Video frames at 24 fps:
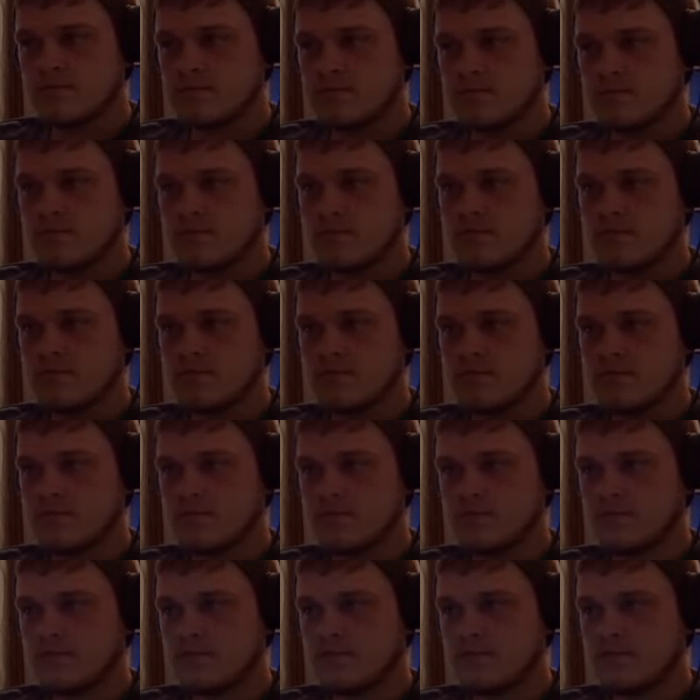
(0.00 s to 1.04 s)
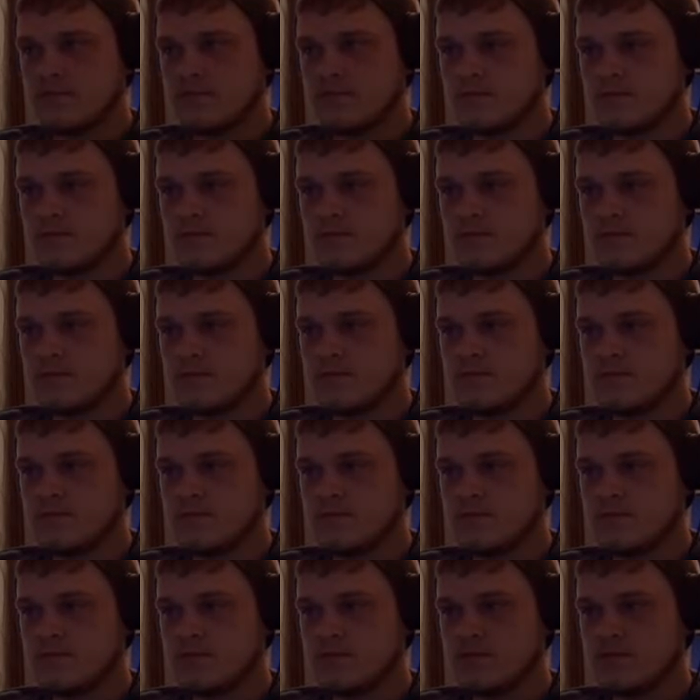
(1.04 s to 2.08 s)

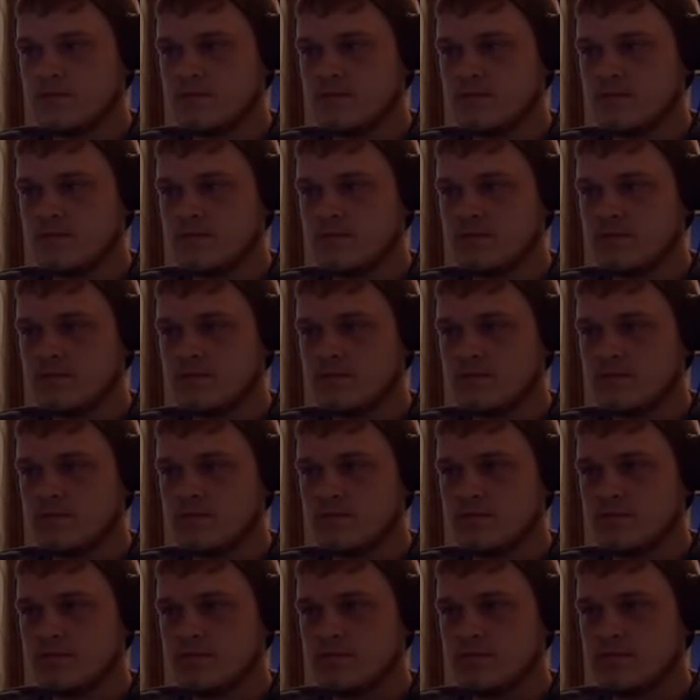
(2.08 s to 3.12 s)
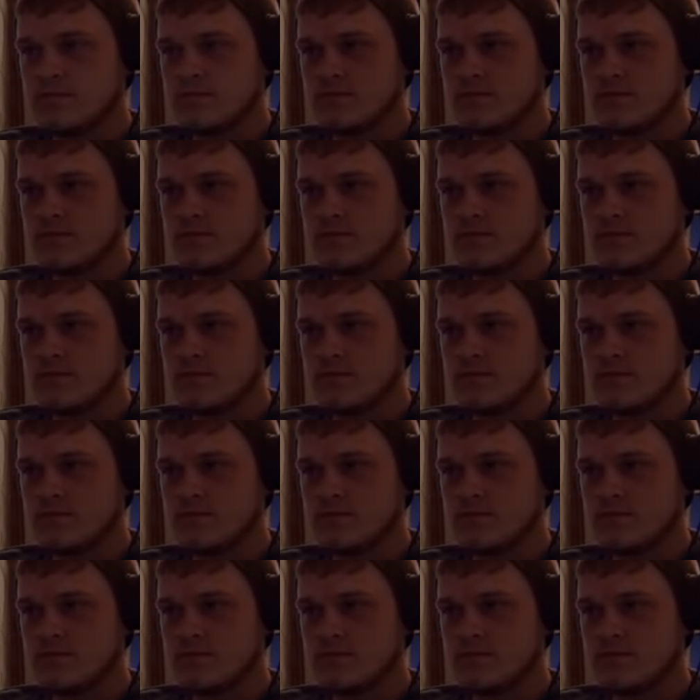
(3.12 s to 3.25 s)
No one is speaking in this clip.